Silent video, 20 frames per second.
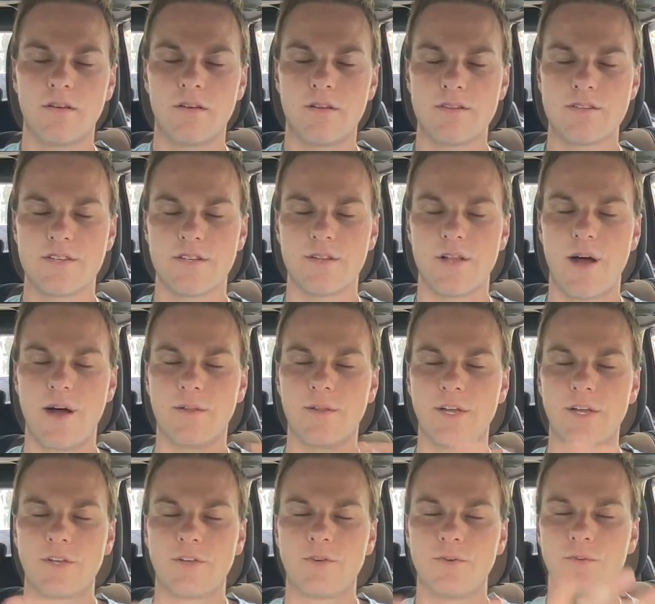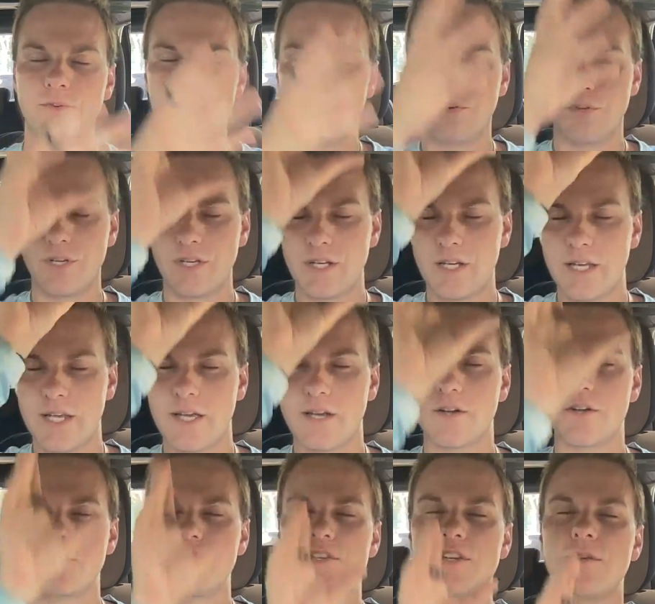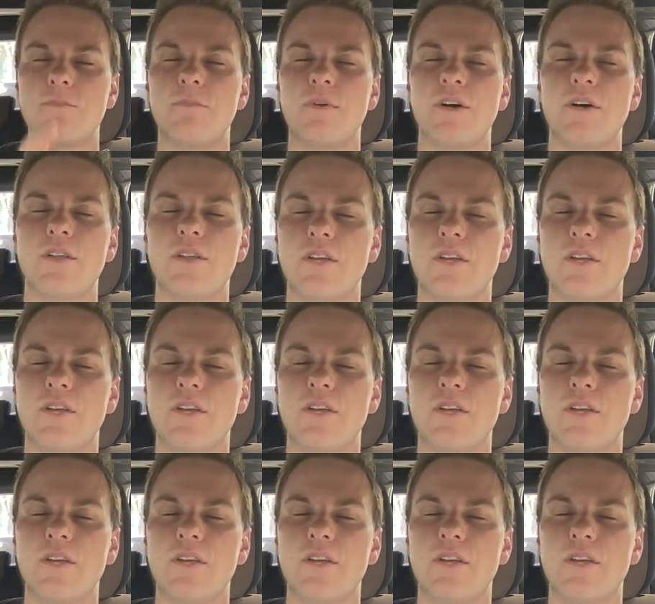It's a lot like Kundalini energy, but